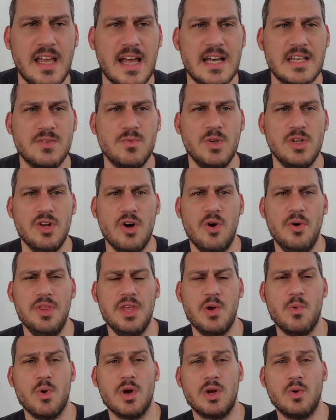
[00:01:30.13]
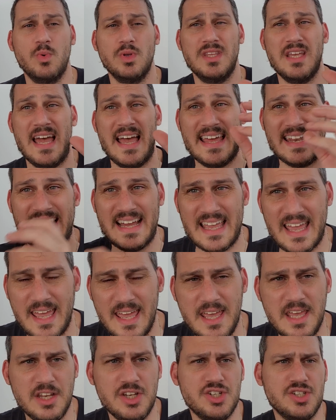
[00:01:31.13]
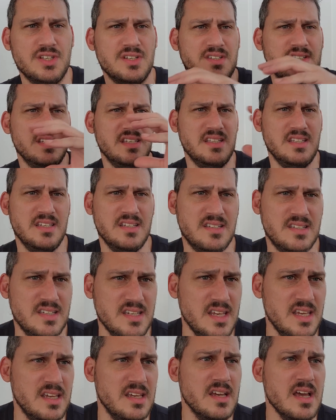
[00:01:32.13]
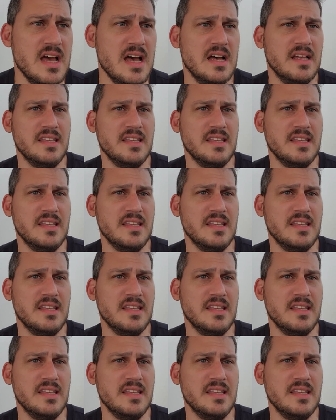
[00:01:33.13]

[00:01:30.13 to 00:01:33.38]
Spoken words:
As we know, they work with the NIH, the CDC,